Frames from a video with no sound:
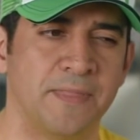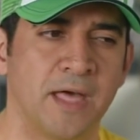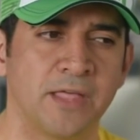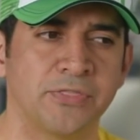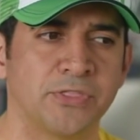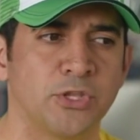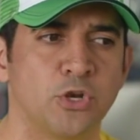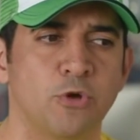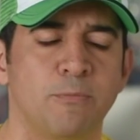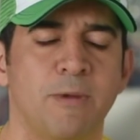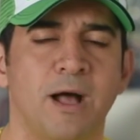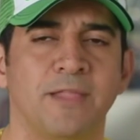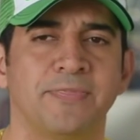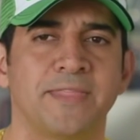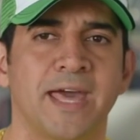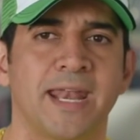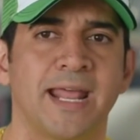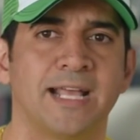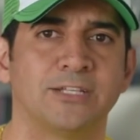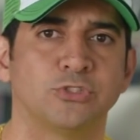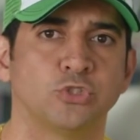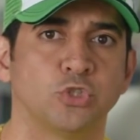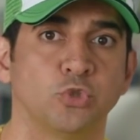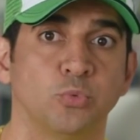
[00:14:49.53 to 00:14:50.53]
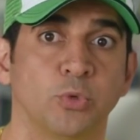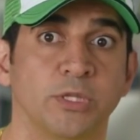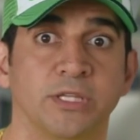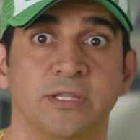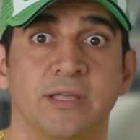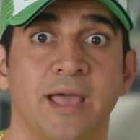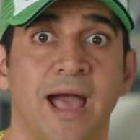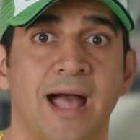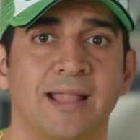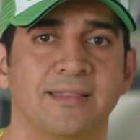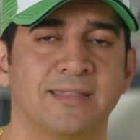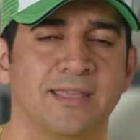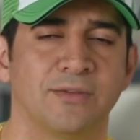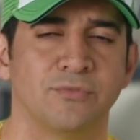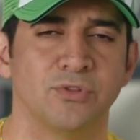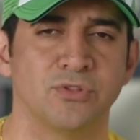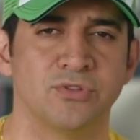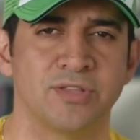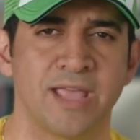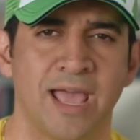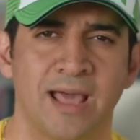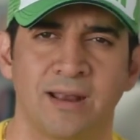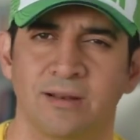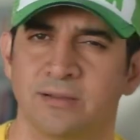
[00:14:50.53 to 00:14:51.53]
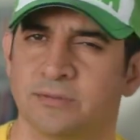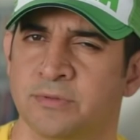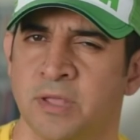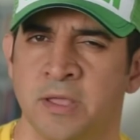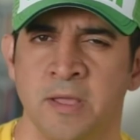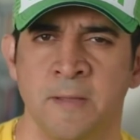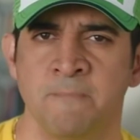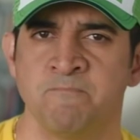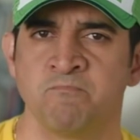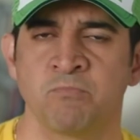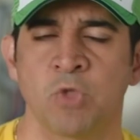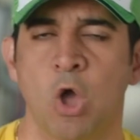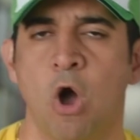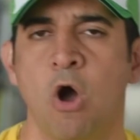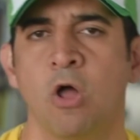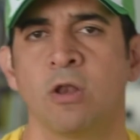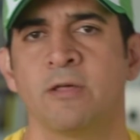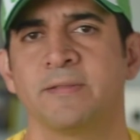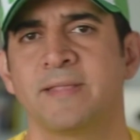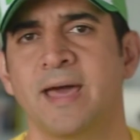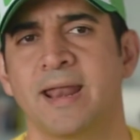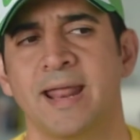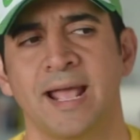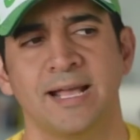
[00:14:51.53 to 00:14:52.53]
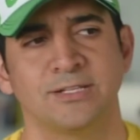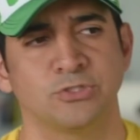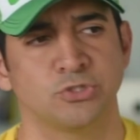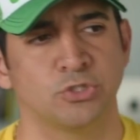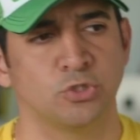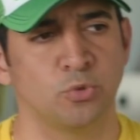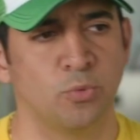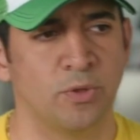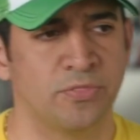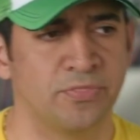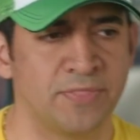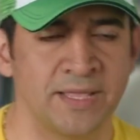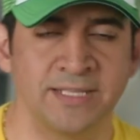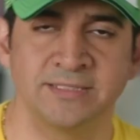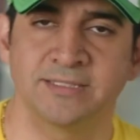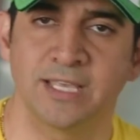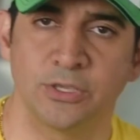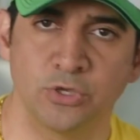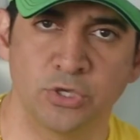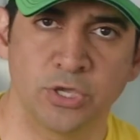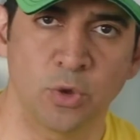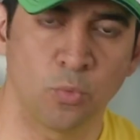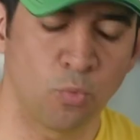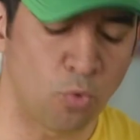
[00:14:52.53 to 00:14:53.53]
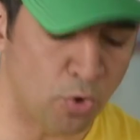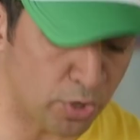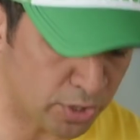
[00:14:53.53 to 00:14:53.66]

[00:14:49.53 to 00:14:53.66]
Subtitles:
Nothing about that has to do with God-given talent. All of that has to do with things that you can